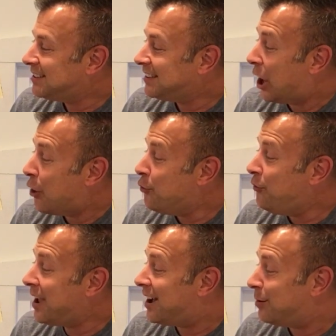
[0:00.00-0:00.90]
La
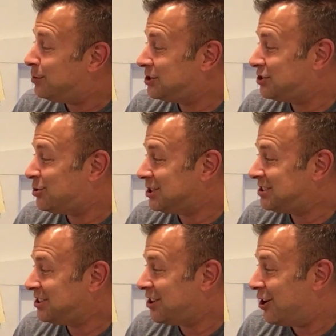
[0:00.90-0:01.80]
Oveja was sure to
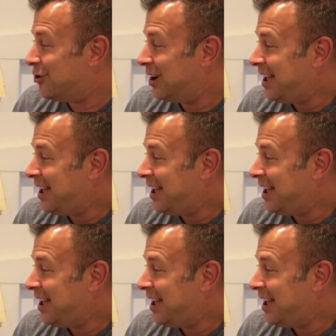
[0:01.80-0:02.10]
go.